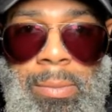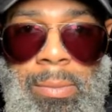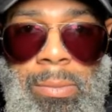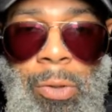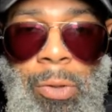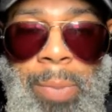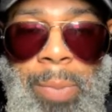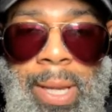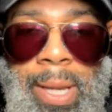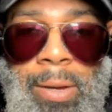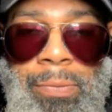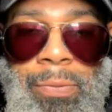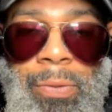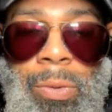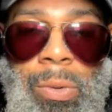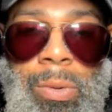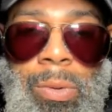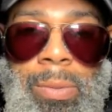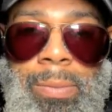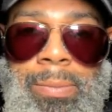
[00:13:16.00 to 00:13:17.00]
You're being a
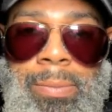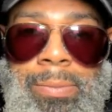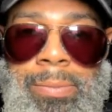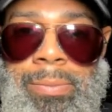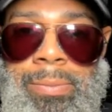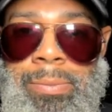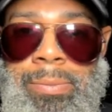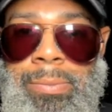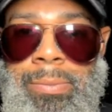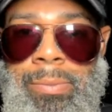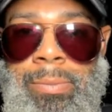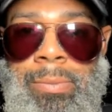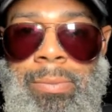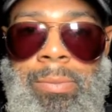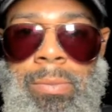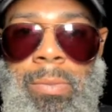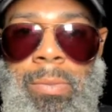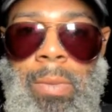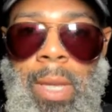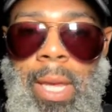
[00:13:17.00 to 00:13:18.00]
fool.
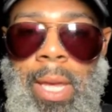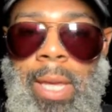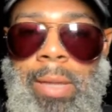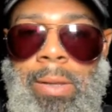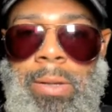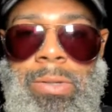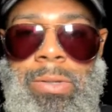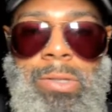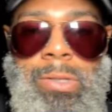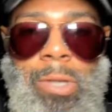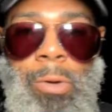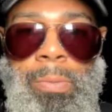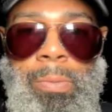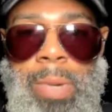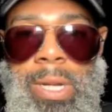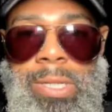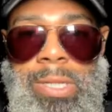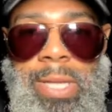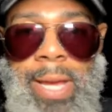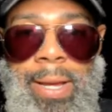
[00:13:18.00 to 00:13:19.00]
And there's just so
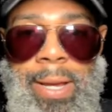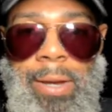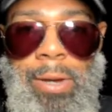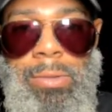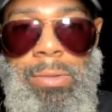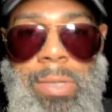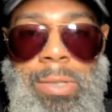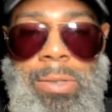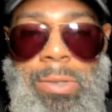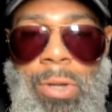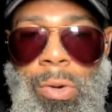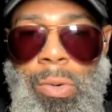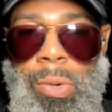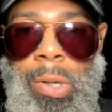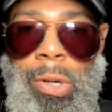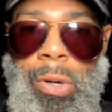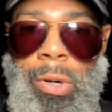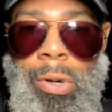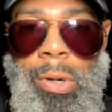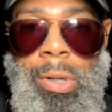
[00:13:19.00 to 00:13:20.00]
much psychosis going
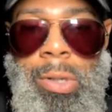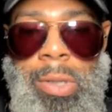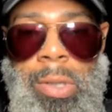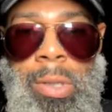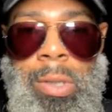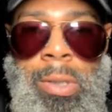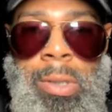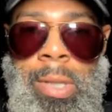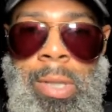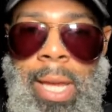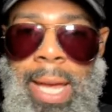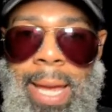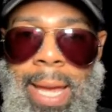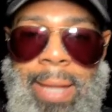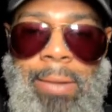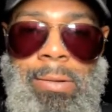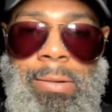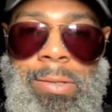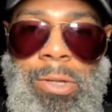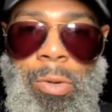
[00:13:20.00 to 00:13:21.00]
on. And
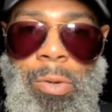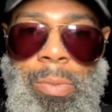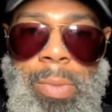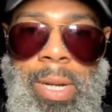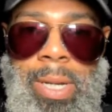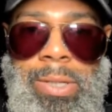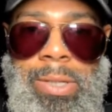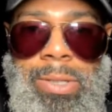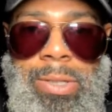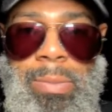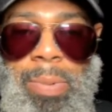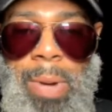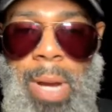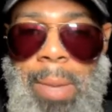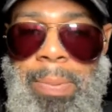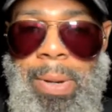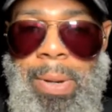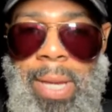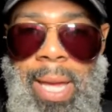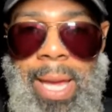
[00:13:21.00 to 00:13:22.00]
there's so much
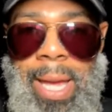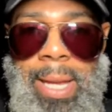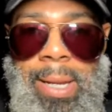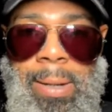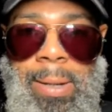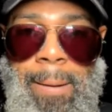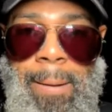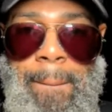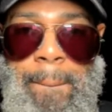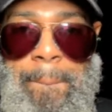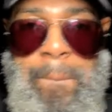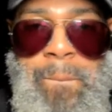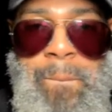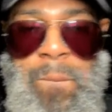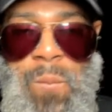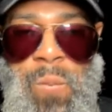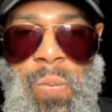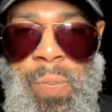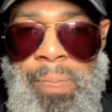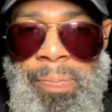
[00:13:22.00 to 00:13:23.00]
propaganda
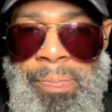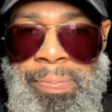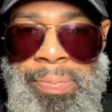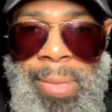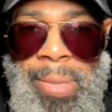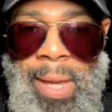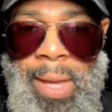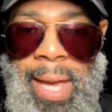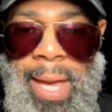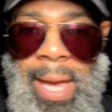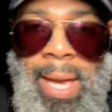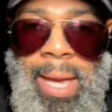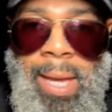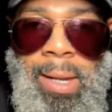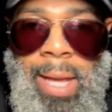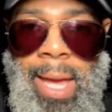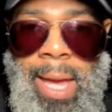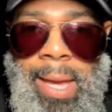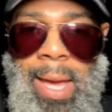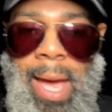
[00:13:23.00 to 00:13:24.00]
and
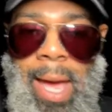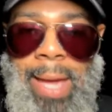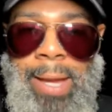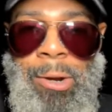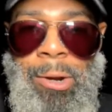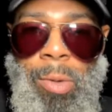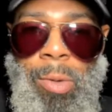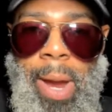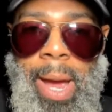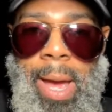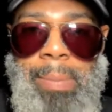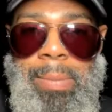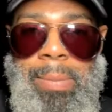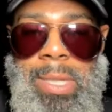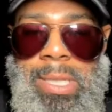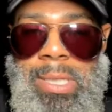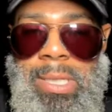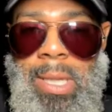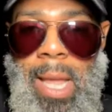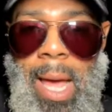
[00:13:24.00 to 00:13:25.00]
AI crap and
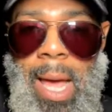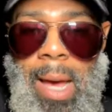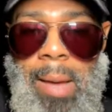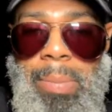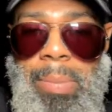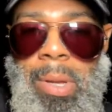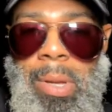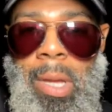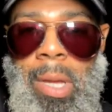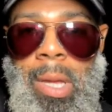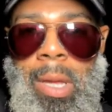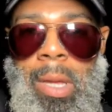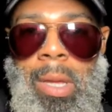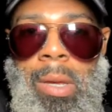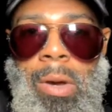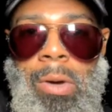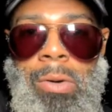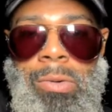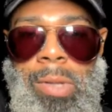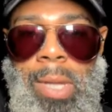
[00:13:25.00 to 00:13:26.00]
slop
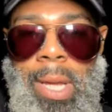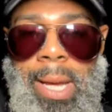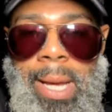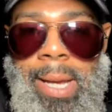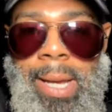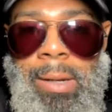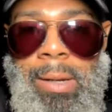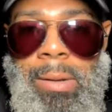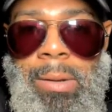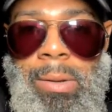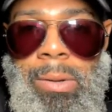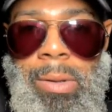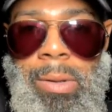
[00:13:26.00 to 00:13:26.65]
online.